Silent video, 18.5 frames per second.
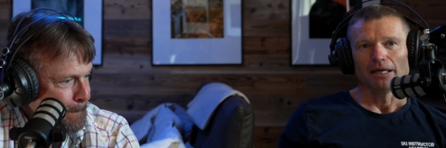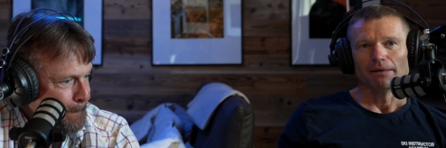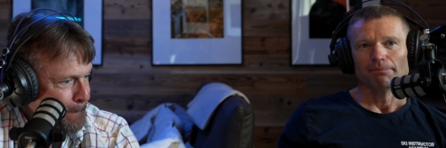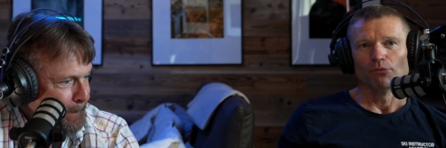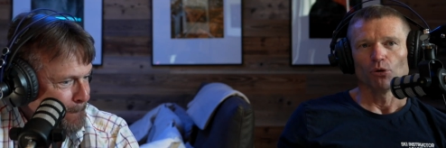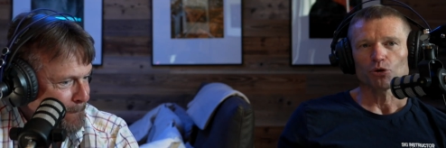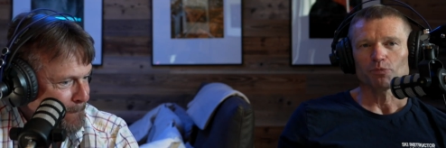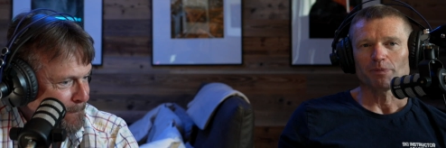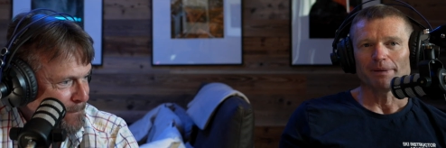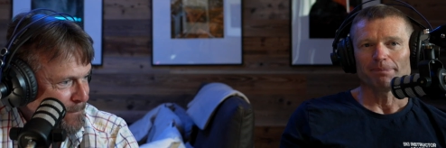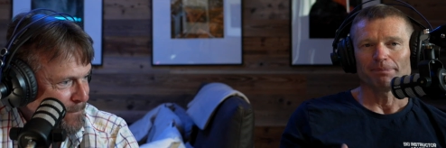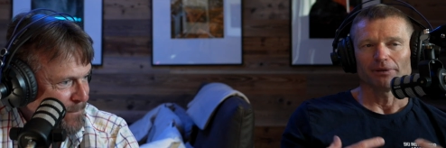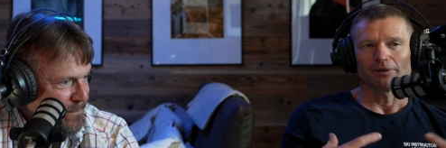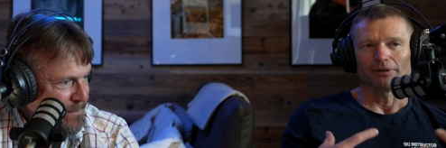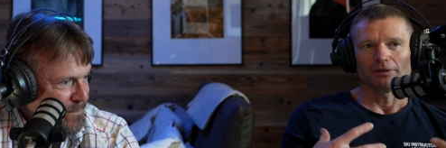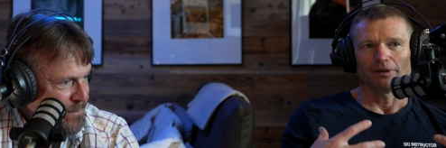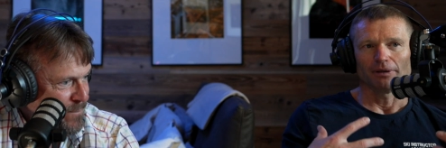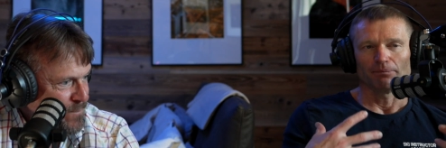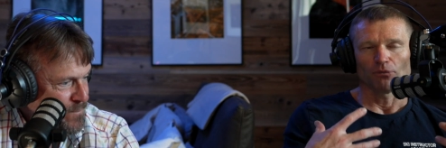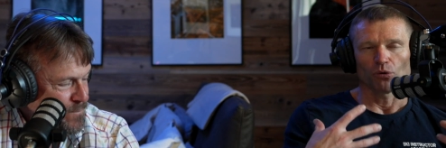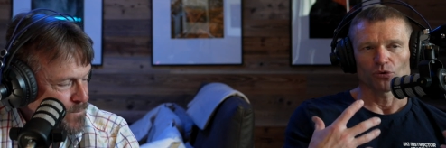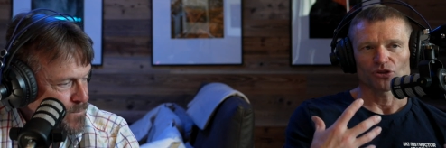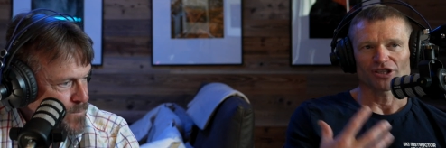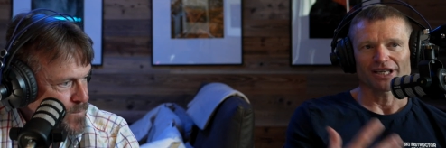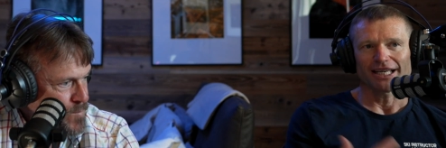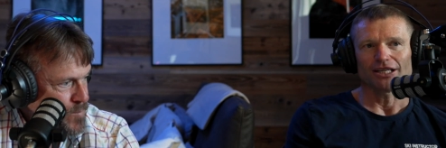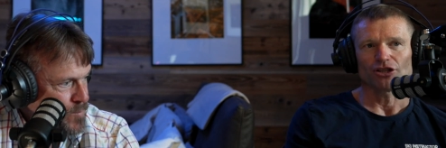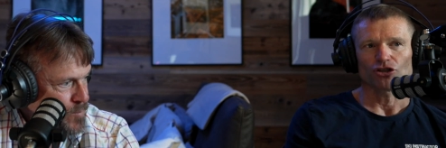Speaker 1: most people and most
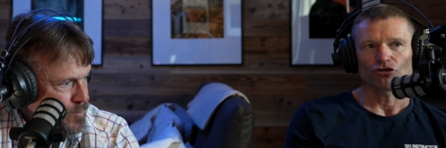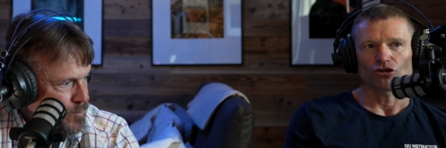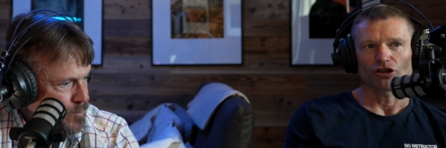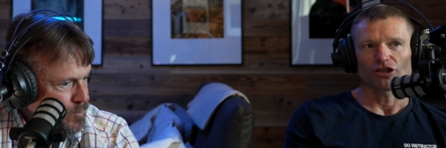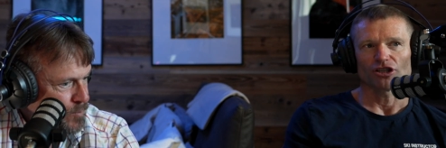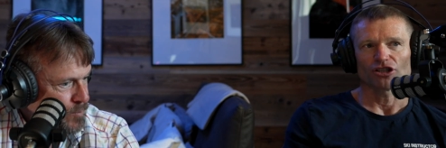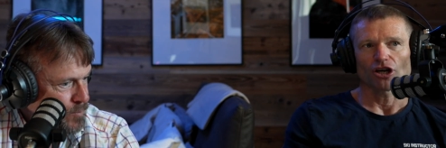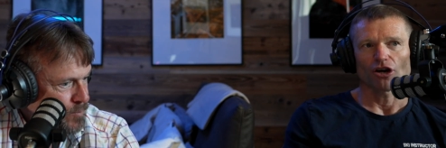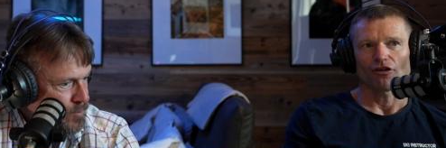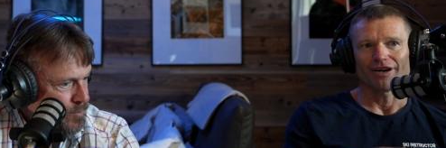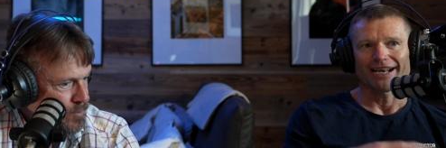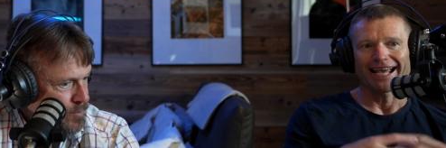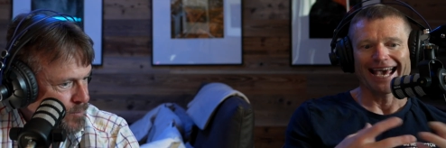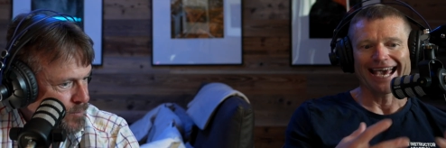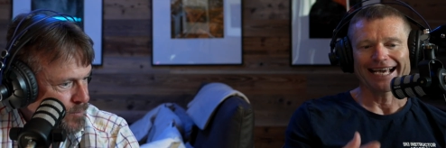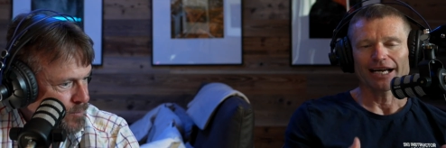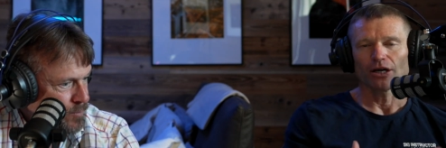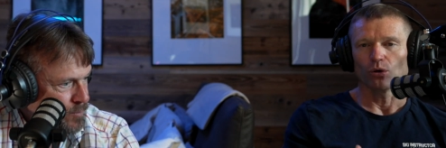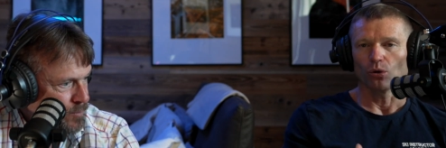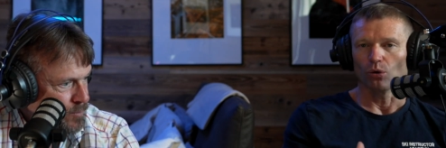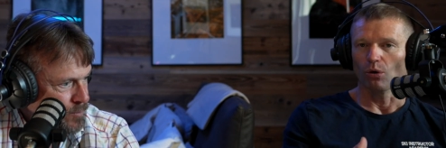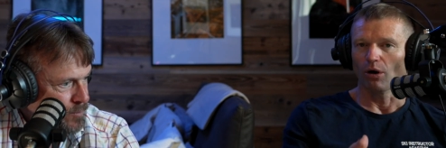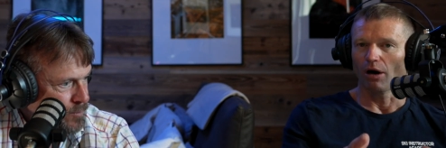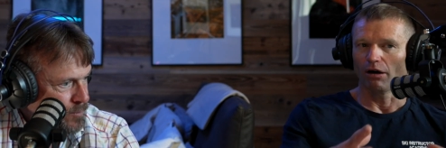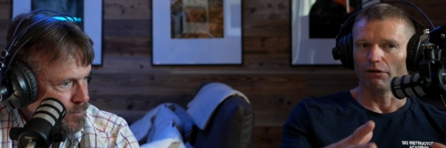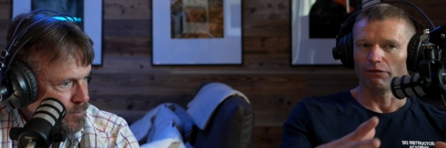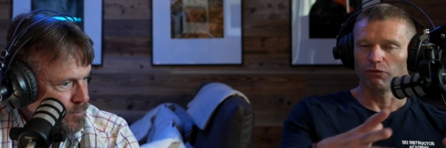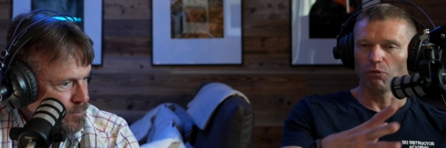ski instructors are an echo
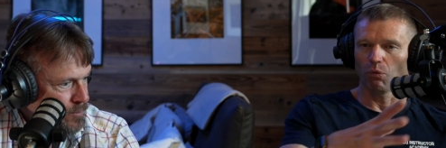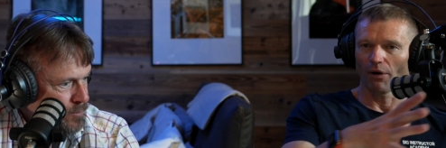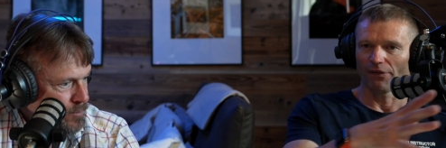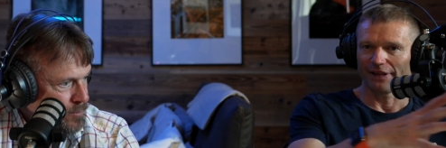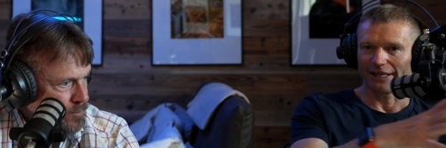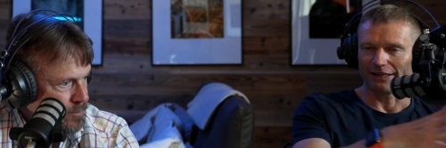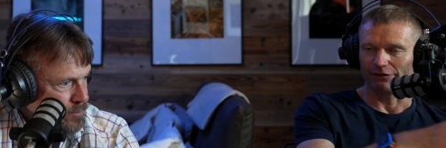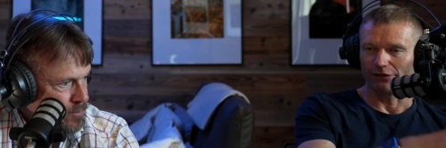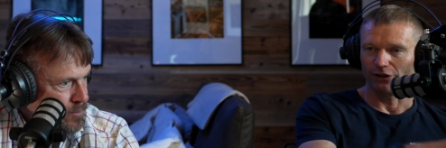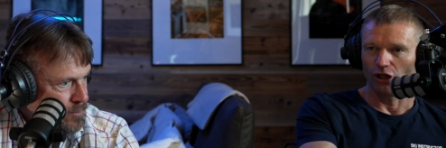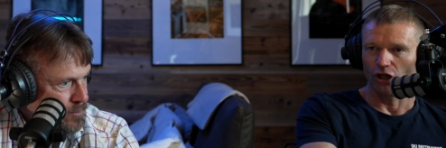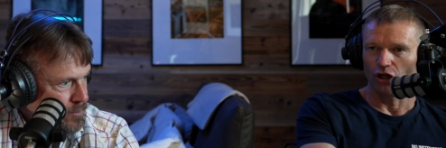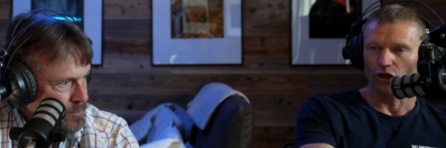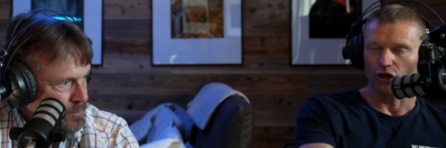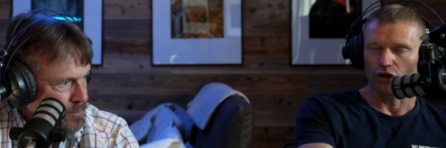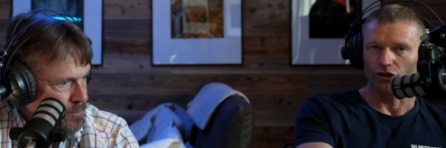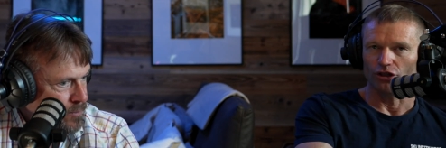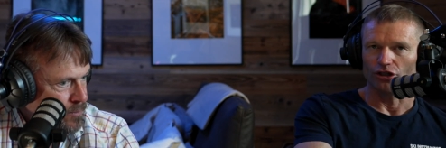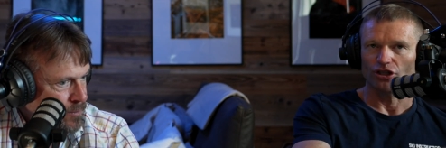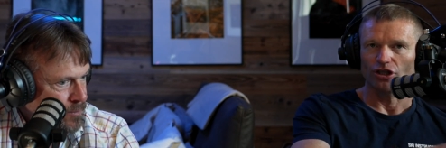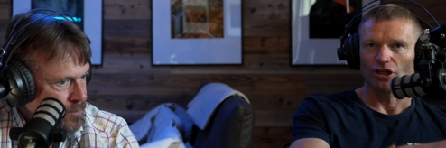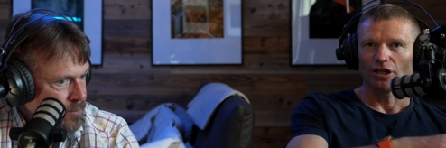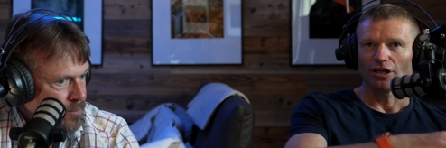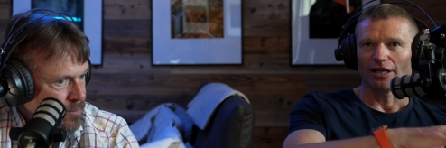of what they've learned